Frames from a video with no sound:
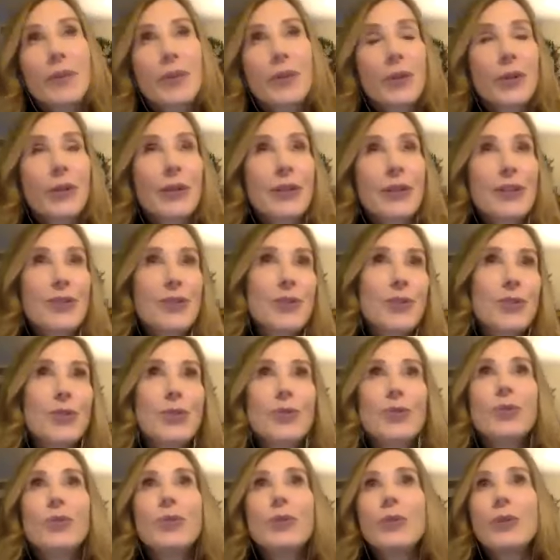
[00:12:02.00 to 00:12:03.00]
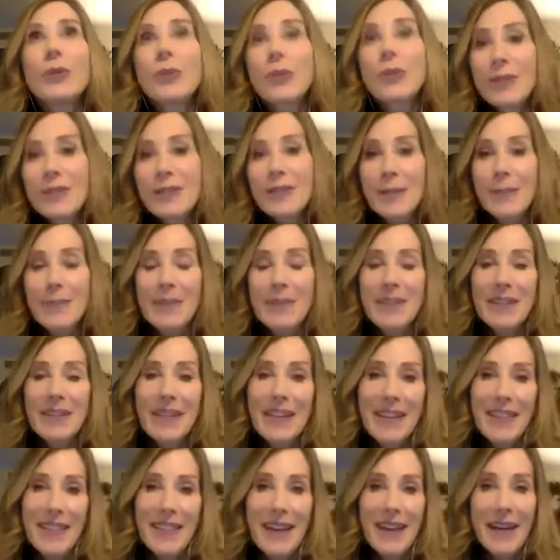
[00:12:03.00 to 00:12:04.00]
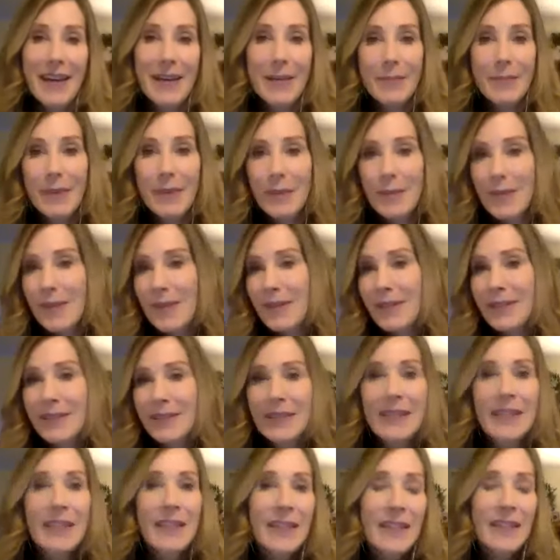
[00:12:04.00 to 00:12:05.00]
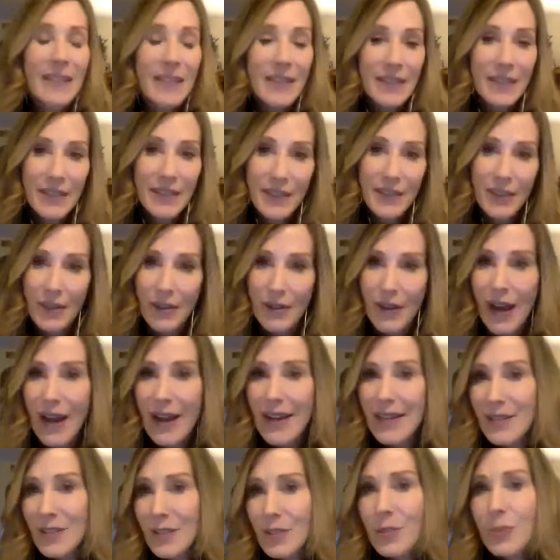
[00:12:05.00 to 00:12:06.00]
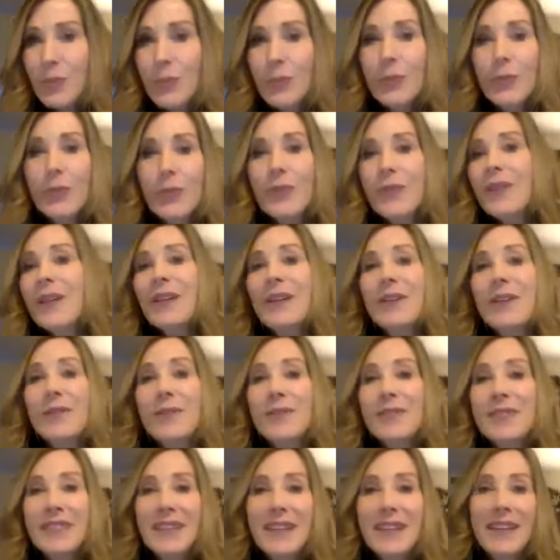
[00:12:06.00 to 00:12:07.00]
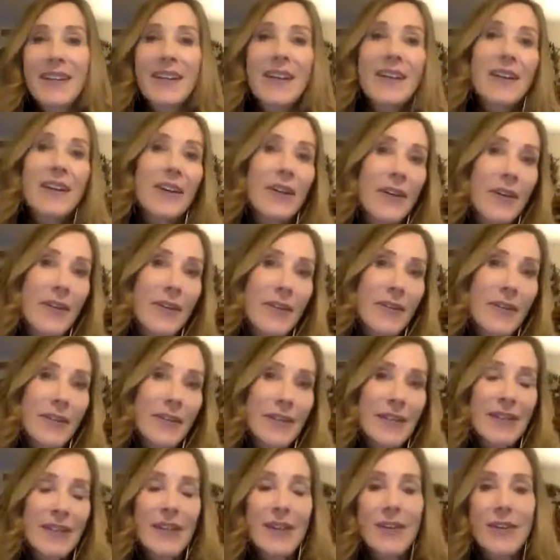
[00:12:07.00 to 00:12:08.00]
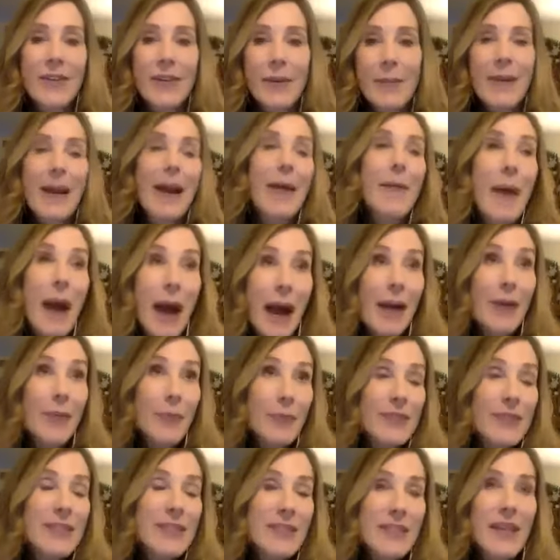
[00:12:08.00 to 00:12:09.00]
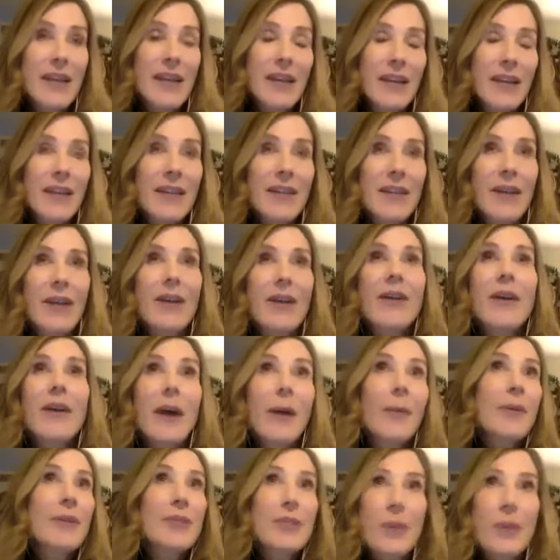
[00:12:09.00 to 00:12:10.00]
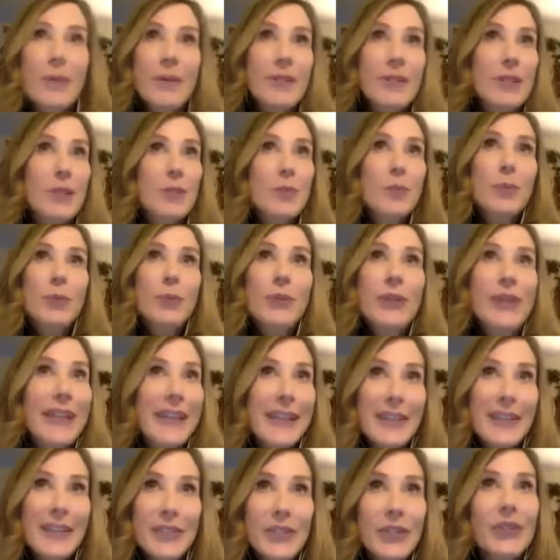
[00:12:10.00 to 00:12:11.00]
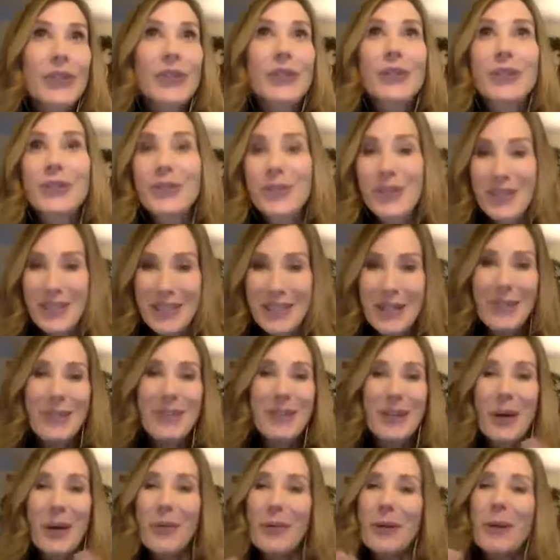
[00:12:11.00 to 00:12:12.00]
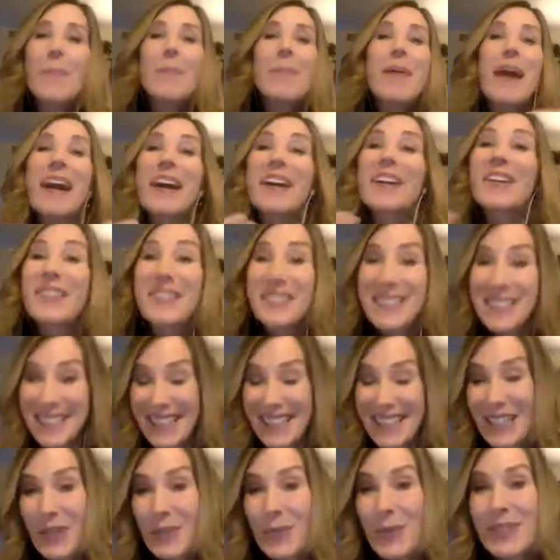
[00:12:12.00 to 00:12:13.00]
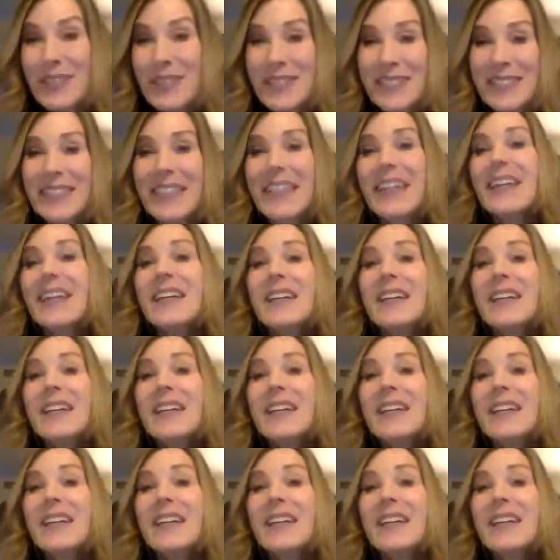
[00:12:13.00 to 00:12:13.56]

girl in school or something like that, maybe in, high school that you'd say, oh, I mean, I would say, oh, I wish I was as pretty as her or some, comparison. It wasn't,